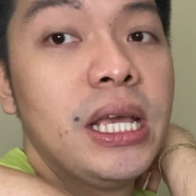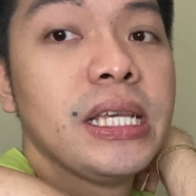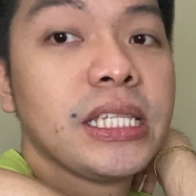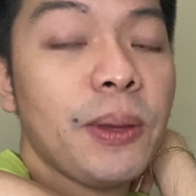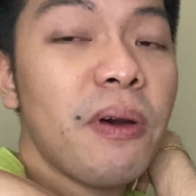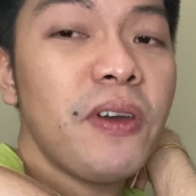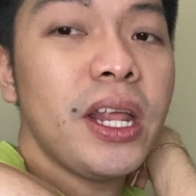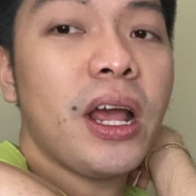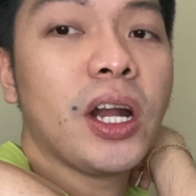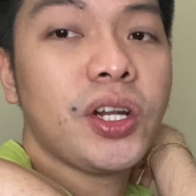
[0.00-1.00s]
Some of it
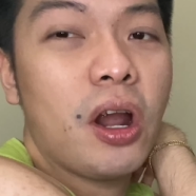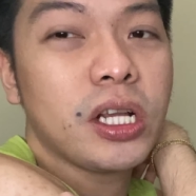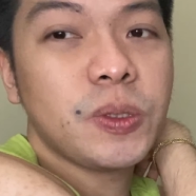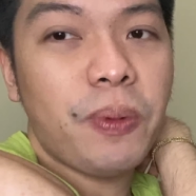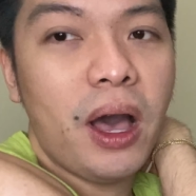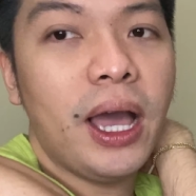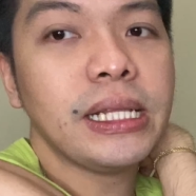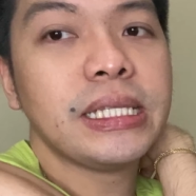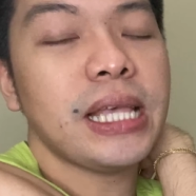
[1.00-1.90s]
are dark spots,